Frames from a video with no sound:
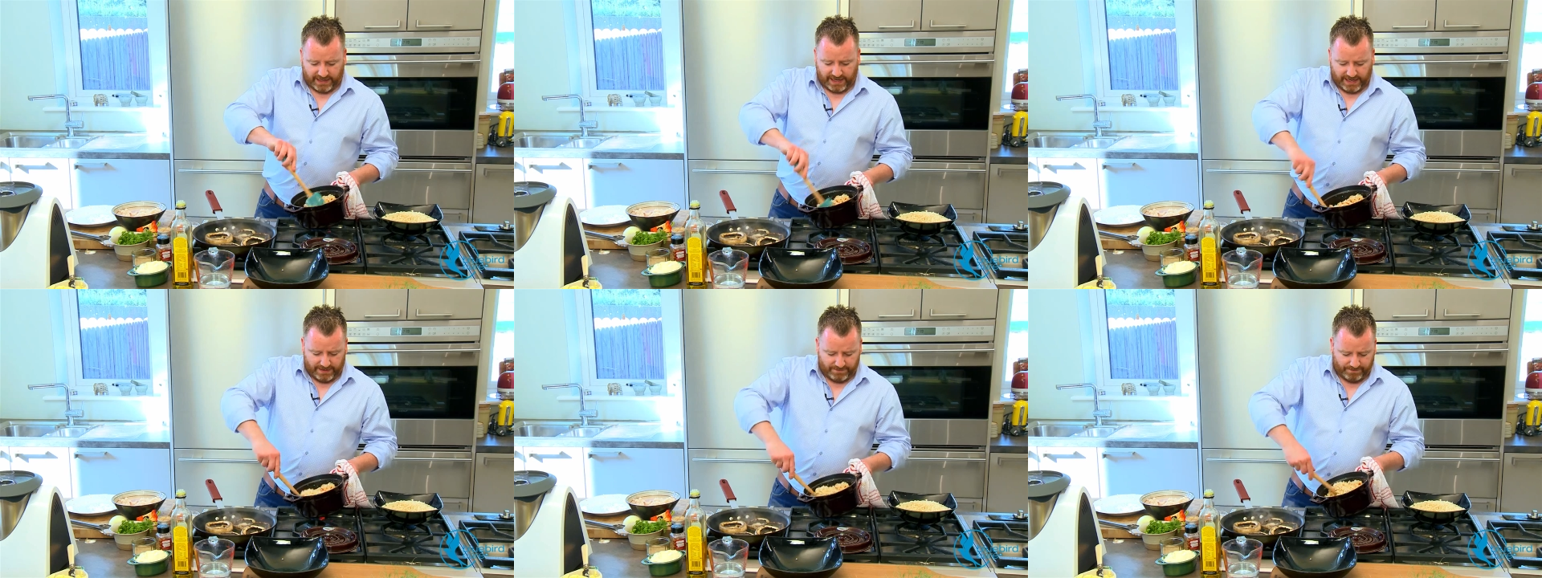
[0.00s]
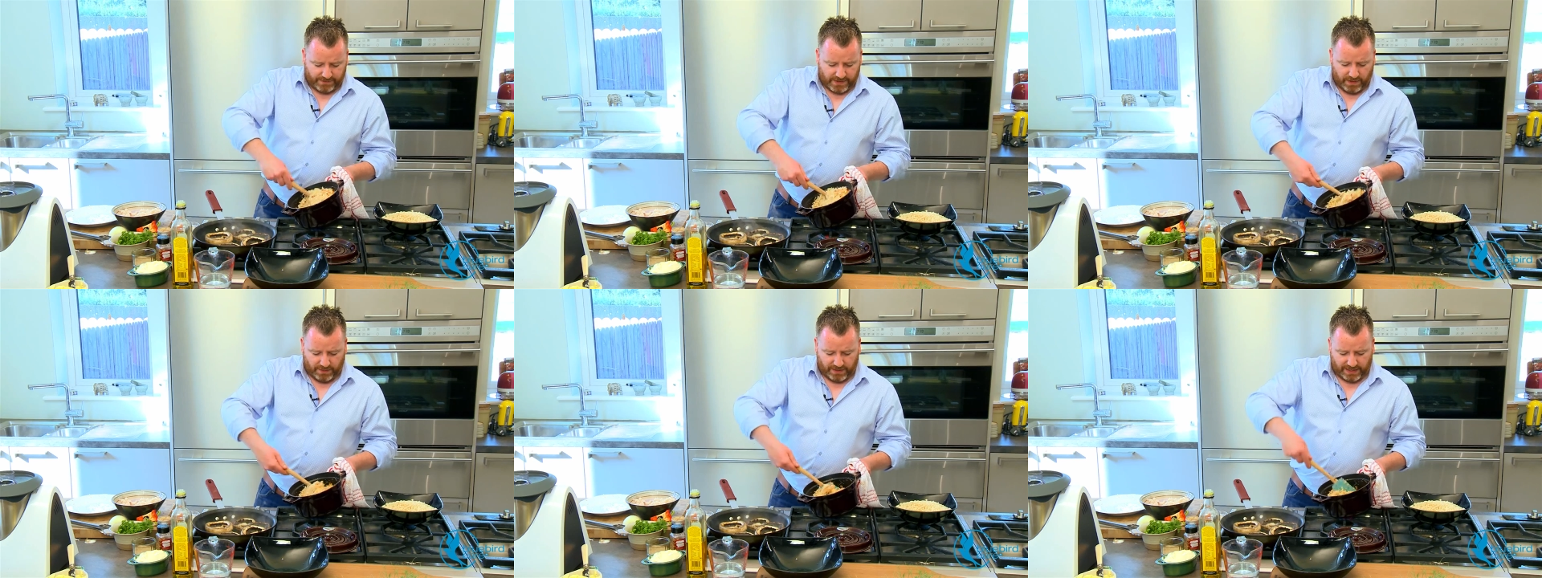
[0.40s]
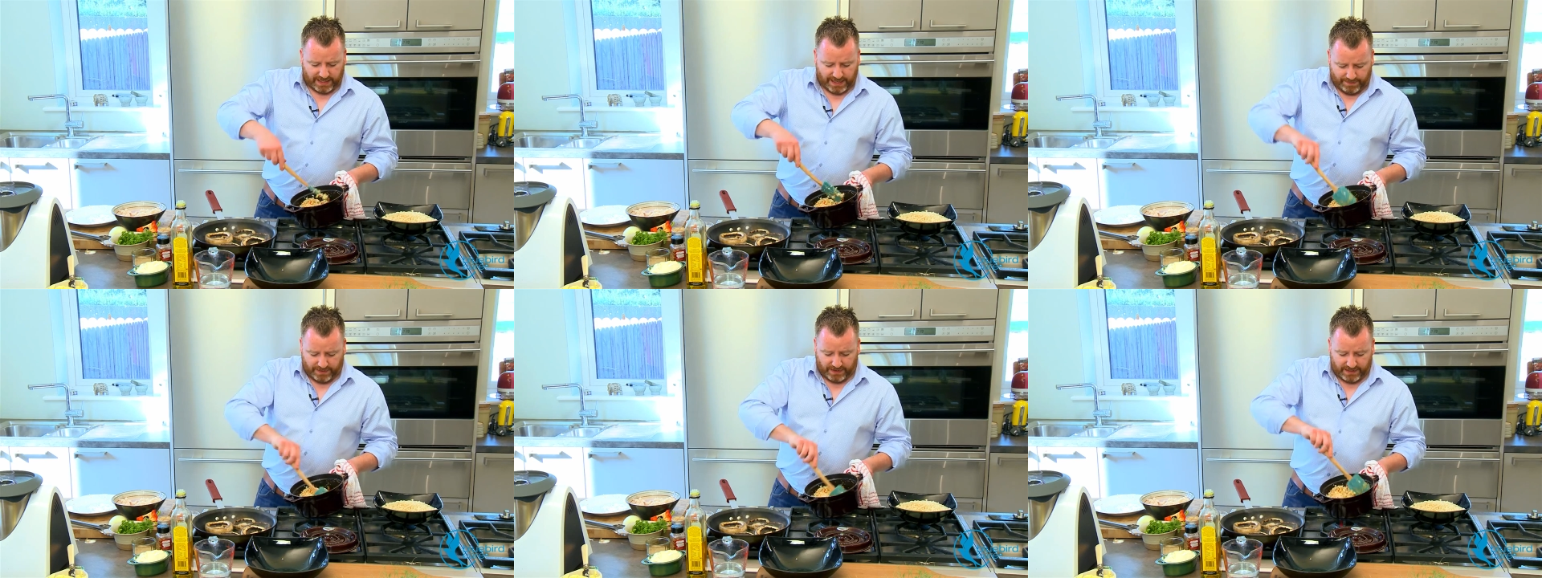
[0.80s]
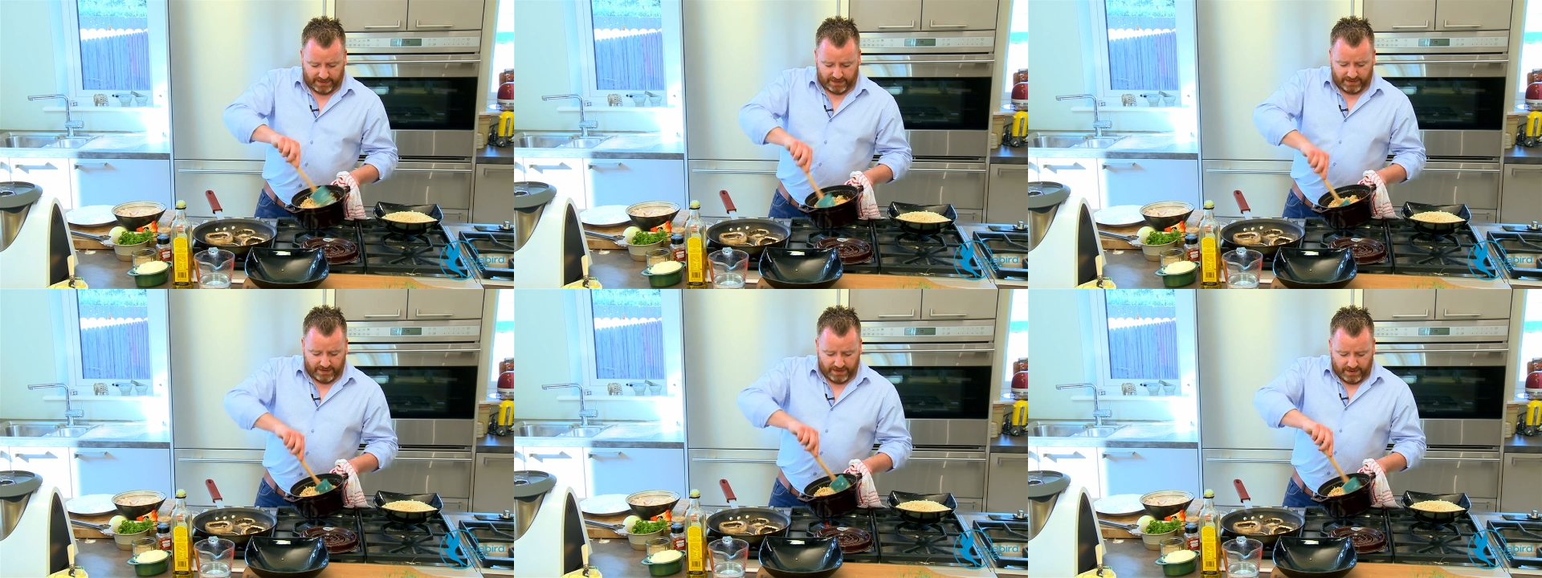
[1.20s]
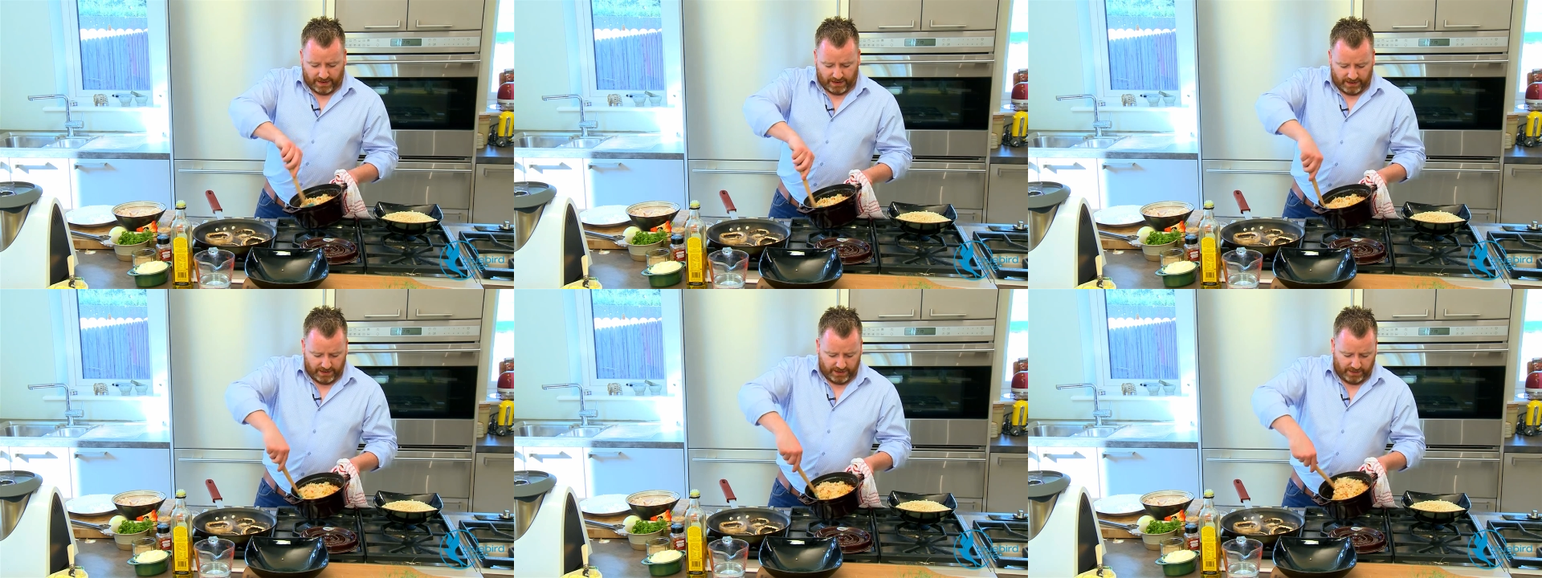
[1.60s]
again, you want to keep it
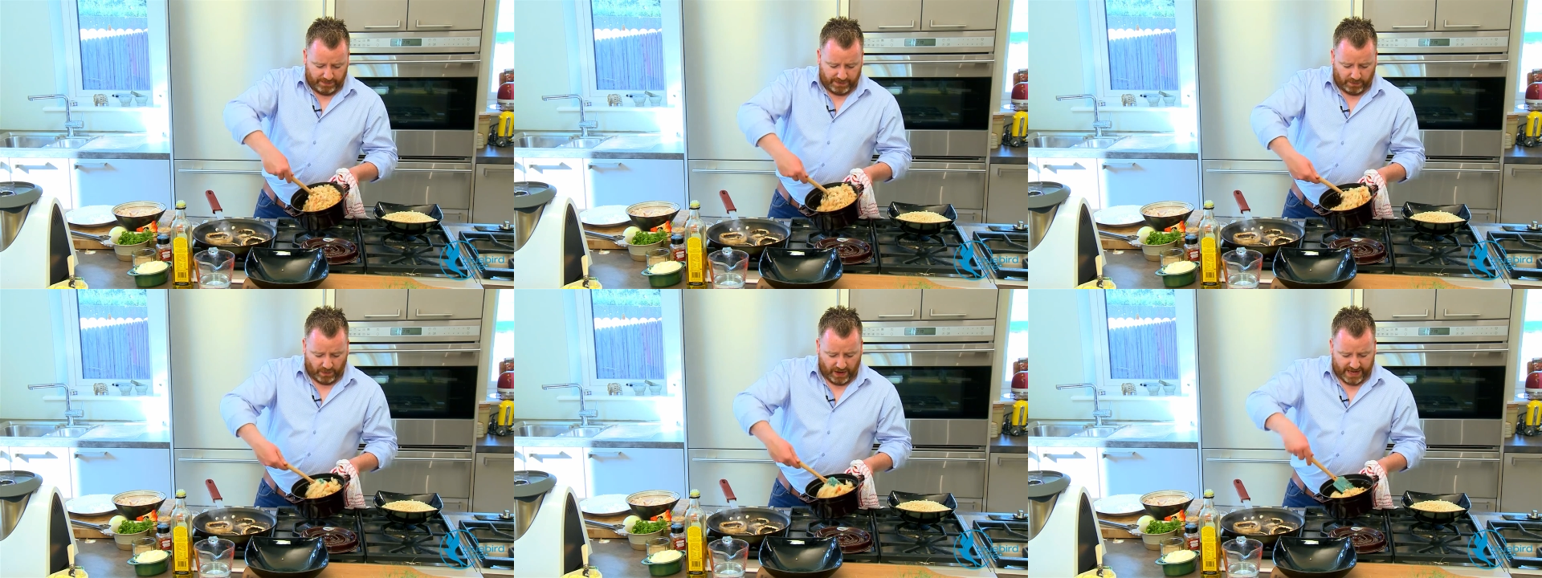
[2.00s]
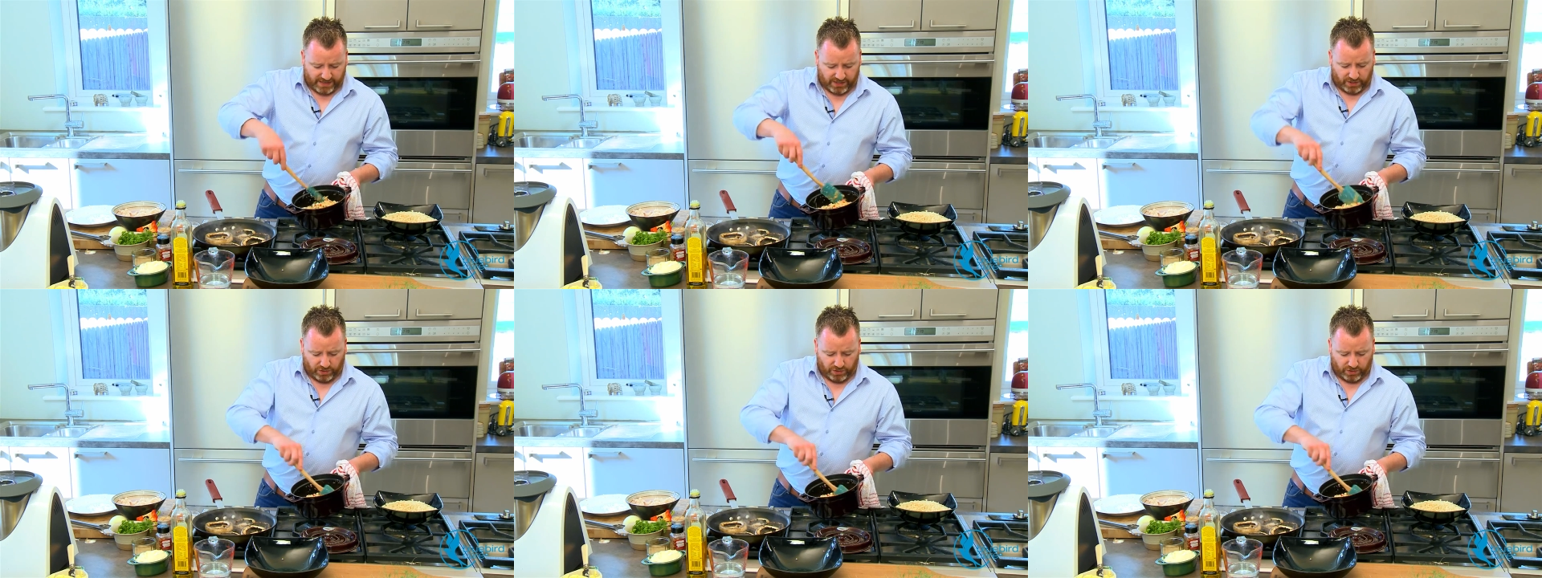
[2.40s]
a little bit wet.